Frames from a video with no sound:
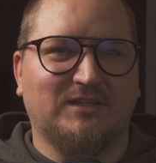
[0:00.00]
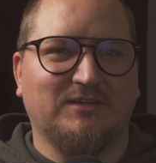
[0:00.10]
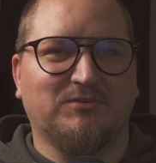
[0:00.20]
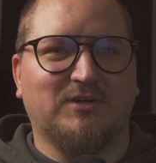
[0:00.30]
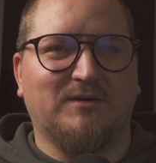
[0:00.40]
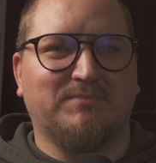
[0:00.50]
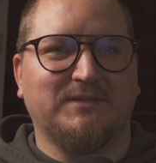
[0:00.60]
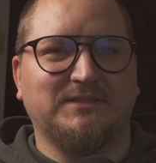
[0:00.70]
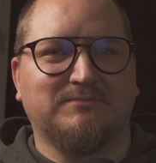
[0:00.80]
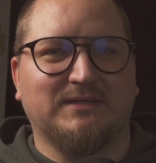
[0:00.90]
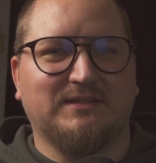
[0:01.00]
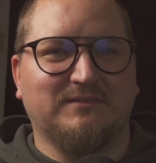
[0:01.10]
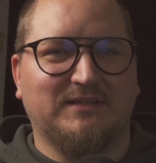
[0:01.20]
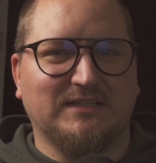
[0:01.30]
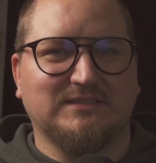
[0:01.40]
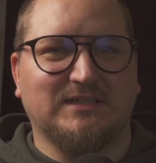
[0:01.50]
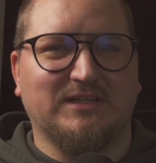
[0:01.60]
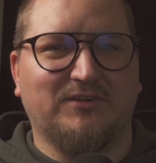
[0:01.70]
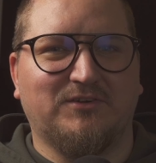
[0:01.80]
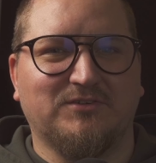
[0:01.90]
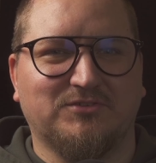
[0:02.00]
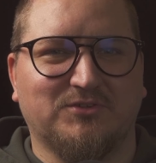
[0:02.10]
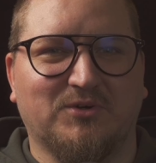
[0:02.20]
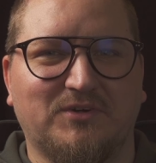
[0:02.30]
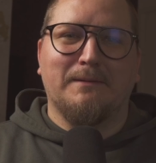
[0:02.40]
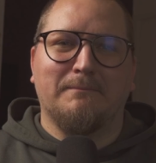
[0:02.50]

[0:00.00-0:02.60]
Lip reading: for companies, but that's another story.